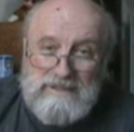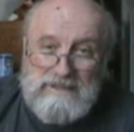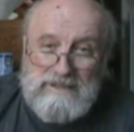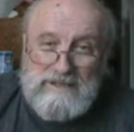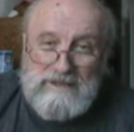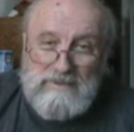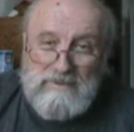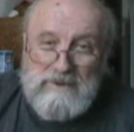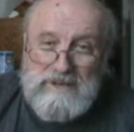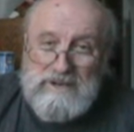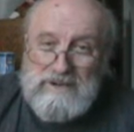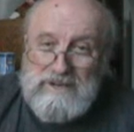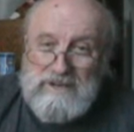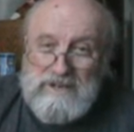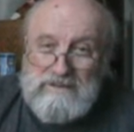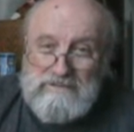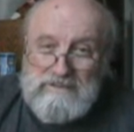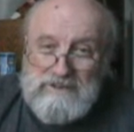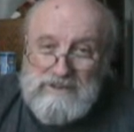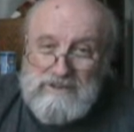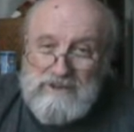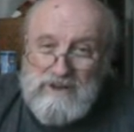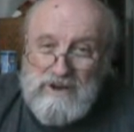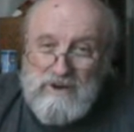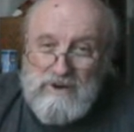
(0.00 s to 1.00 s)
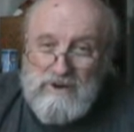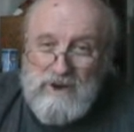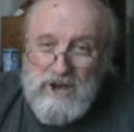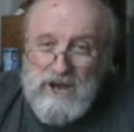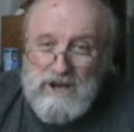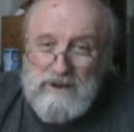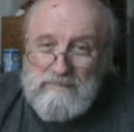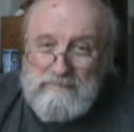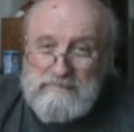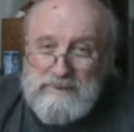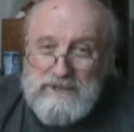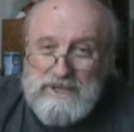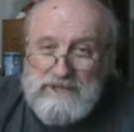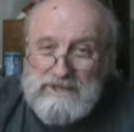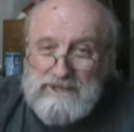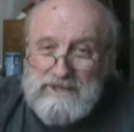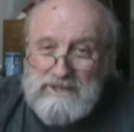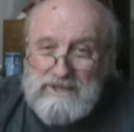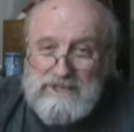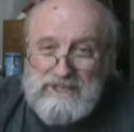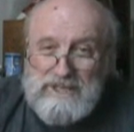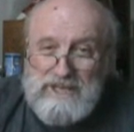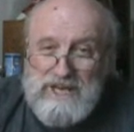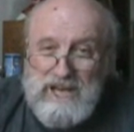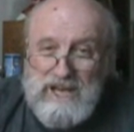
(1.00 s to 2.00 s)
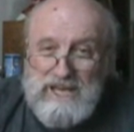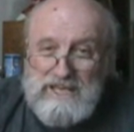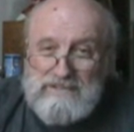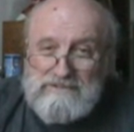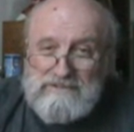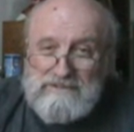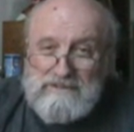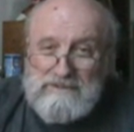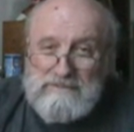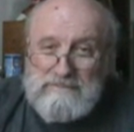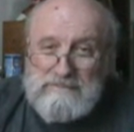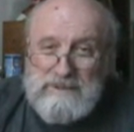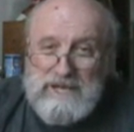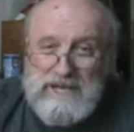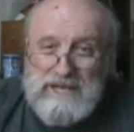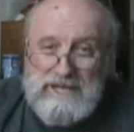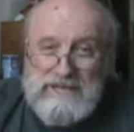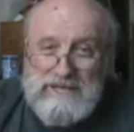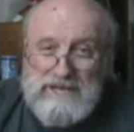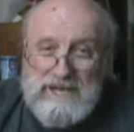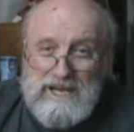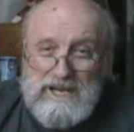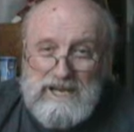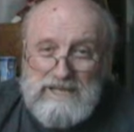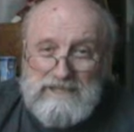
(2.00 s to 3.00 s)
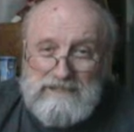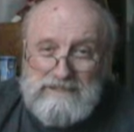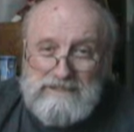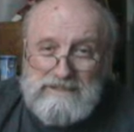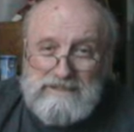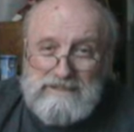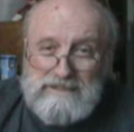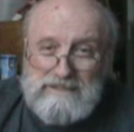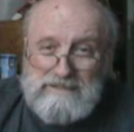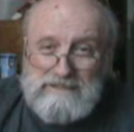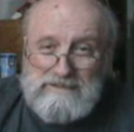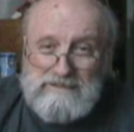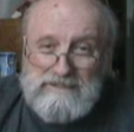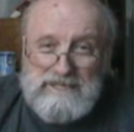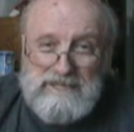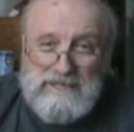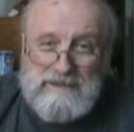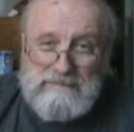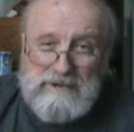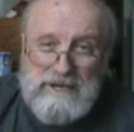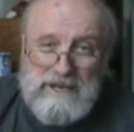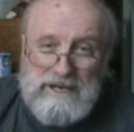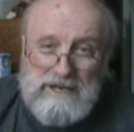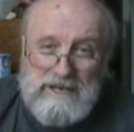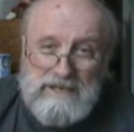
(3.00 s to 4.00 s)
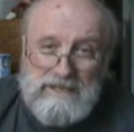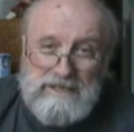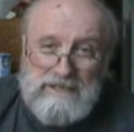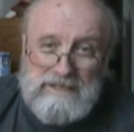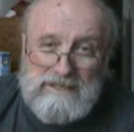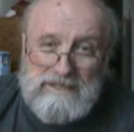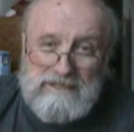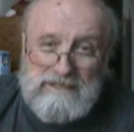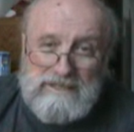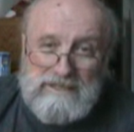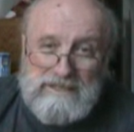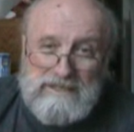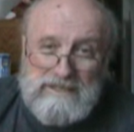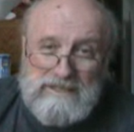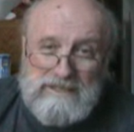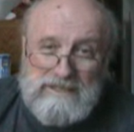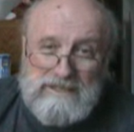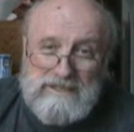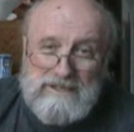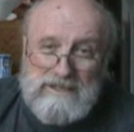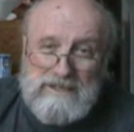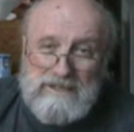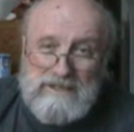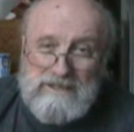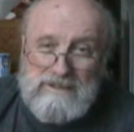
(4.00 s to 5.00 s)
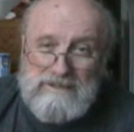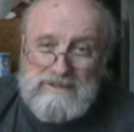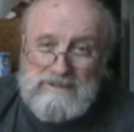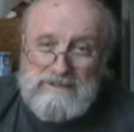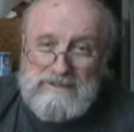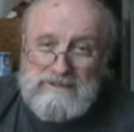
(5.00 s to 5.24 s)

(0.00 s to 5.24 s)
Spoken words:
We don't even know how to pick the good guys from the bad guys. Think about it, you know?